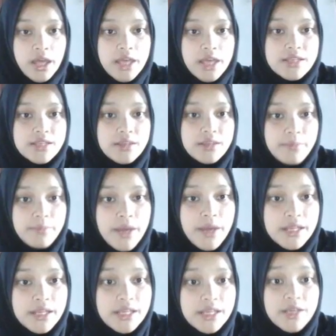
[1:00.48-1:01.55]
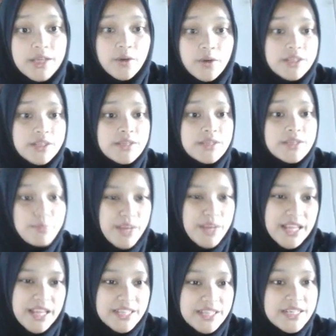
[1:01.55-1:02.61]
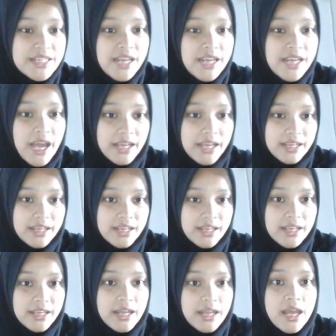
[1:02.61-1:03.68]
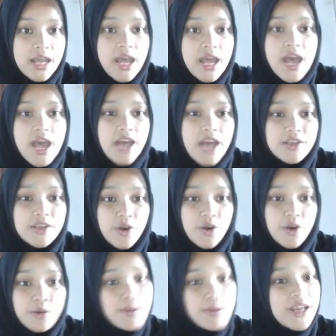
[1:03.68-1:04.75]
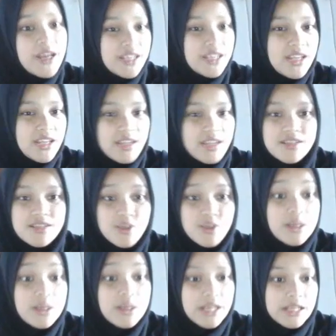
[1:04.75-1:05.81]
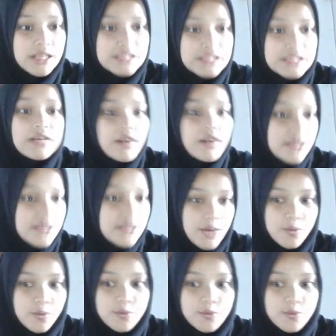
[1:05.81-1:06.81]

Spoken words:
Is the body creates balance act, and your body is doing it right now.